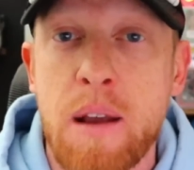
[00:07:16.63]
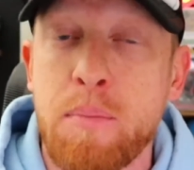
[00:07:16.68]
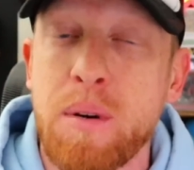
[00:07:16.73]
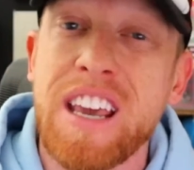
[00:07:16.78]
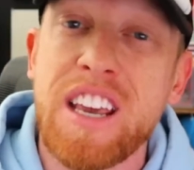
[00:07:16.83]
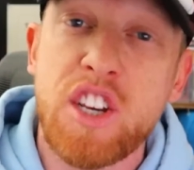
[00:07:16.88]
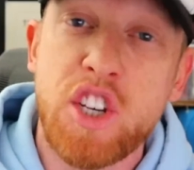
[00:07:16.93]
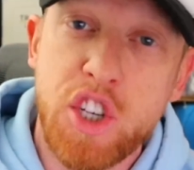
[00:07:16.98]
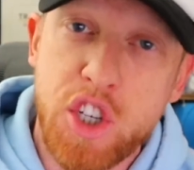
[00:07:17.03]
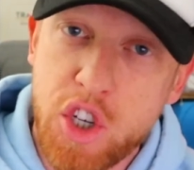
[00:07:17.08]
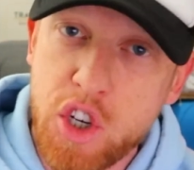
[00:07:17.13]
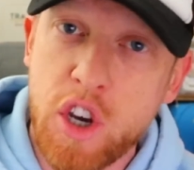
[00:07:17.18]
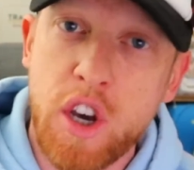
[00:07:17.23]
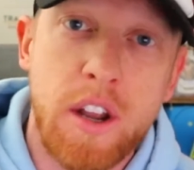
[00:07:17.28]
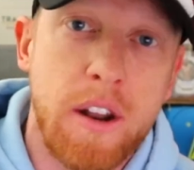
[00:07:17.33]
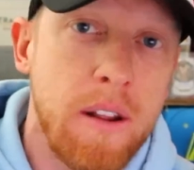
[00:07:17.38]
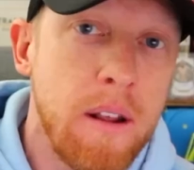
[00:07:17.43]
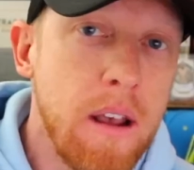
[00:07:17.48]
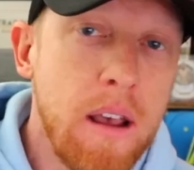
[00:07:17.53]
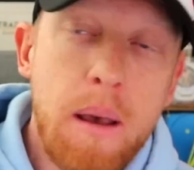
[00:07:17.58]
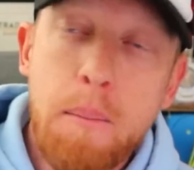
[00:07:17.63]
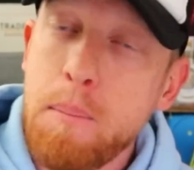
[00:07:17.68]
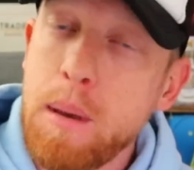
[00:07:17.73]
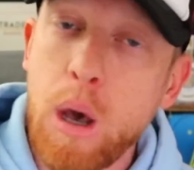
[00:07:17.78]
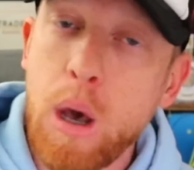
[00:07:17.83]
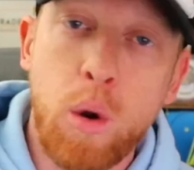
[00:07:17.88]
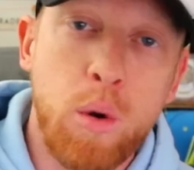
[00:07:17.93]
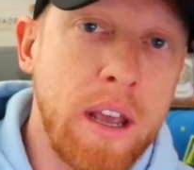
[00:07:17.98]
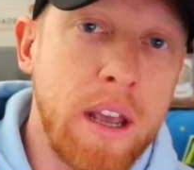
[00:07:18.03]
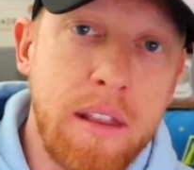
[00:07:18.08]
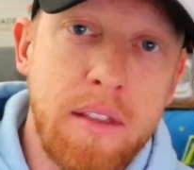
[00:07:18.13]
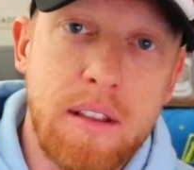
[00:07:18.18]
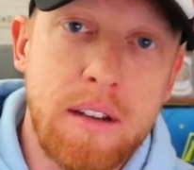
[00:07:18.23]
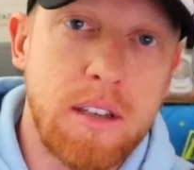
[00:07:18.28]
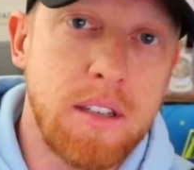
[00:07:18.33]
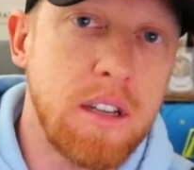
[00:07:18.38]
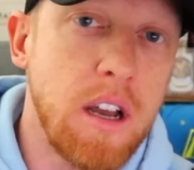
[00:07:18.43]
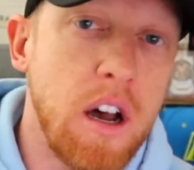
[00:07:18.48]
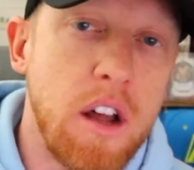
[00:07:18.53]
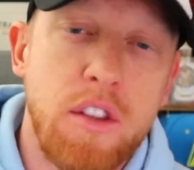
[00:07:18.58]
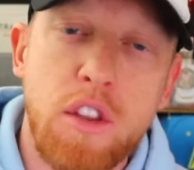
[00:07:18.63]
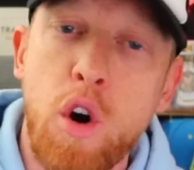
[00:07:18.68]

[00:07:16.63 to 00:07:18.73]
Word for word: but he should be able to get this done.